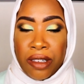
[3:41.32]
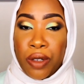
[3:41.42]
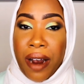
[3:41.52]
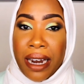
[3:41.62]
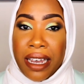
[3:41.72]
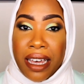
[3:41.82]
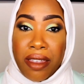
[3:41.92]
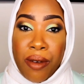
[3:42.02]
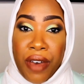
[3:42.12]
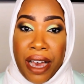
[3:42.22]
Try to
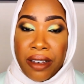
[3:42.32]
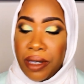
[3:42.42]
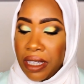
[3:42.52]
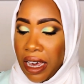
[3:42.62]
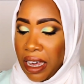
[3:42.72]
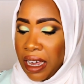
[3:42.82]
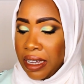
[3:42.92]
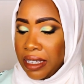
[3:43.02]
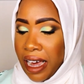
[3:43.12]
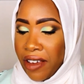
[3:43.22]
get the value set,
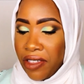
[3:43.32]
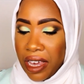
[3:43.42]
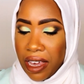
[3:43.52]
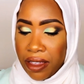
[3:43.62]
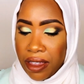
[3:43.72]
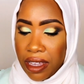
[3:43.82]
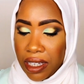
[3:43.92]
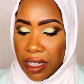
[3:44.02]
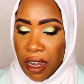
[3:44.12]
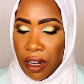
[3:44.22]
because I think
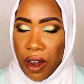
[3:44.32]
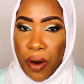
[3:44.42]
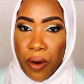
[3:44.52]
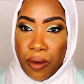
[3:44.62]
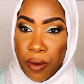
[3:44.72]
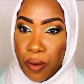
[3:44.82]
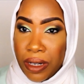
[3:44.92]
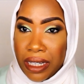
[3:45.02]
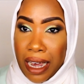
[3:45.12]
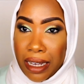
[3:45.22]
this alone
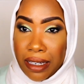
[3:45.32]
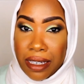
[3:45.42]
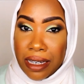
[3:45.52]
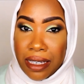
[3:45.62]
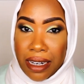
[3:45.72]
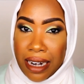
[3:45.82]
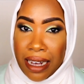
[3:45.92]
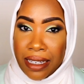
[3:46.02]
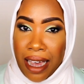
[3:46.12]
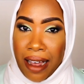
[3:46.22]
was like
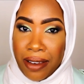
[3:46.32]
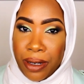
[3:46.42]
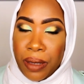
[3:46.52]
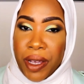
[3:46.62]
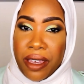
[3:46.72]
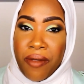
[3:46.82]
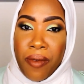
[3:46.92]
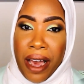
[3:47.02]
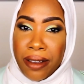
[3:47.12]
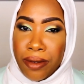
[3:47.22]
$69, but the
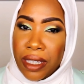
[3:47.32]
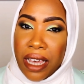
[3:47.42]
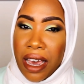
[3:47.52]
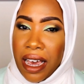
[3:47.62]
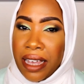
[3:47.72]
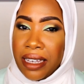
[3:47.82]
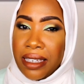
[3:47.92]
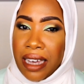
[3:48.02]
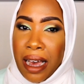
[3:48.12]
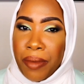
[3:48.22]
value set at the
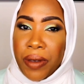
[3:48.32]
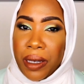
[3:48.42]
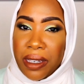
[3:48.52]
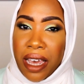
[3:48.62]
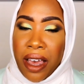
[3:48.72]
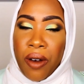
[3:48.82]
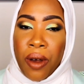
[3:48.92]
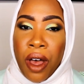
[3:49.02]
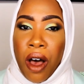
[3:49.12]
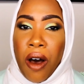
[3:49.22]
time of the
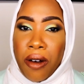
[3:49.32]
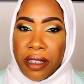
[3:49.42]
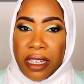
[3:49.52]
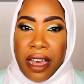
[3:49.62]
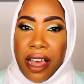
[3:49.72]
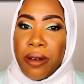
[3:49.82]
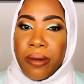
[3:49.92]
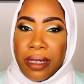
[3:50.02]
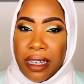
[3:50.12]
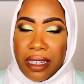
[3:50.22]
sale altogether
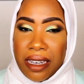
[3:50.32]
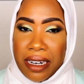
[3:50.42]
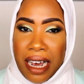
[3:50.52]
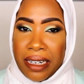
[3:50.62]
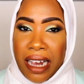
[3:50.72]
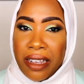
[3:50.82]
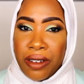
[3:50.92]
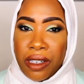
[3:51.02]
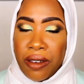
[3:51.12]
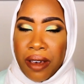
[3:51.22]
was
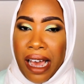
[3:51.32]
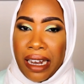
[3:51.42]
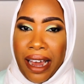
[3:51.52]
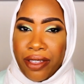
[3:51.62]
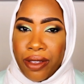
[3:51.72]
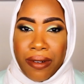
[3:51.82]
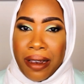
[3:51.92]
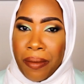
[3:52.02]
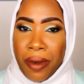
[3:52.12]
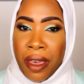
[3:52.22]
$69, and you got like
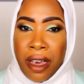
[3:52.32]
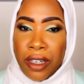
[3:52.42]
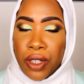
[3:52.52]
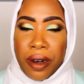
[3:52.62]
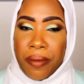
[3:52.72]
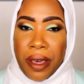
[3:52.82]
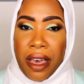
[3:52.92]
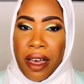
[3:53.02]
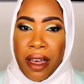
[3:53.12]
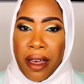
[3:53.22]
3
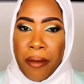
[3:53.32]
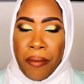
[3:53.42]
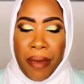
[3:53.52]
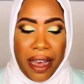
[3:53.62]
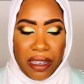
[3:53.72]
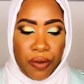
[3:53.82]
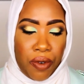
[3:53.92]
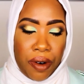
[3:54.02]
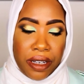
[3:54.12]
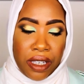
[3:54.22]
treatment masks
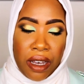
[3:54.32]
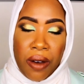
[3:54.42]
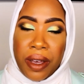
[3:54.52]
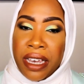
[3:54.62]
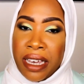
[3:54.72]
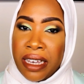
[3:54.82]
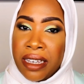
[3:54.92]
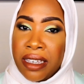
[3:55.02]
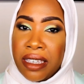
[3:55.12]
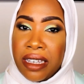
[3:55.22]
for it. So it
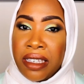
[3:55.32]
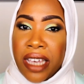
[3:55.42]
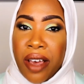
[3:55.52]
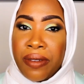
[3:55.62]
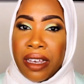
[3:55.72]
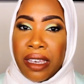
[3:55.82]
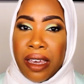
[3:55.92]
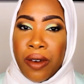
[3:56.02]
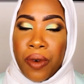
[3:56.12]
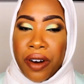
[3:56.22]
is
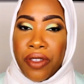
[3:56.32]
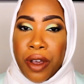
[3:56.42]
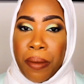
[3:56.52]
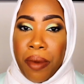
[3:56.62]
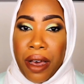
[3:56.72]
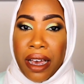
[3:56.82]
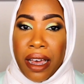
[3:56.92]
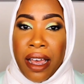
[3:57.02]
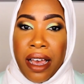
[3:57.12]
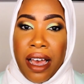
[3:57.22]
definitely worth your
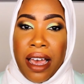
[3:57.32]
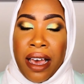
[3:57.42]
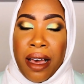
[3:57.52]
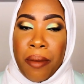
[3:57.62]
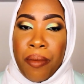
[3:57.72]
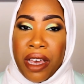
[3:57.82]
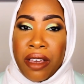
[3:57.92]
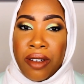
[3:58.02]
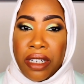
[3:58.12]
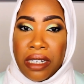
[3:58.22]
buck,
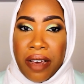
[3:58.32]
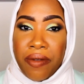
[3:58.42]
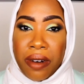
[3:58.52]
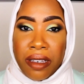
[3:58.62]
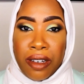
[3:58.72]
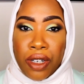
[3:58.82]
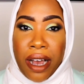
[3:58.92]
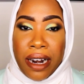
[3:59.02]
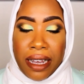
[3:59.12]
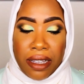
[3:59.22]
but you should definitely
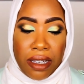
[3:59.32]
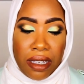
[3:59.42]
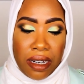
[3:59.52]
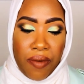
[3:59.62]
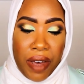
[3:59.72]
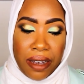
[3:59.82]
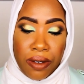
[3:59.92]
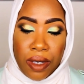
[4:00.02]
try to get this in a value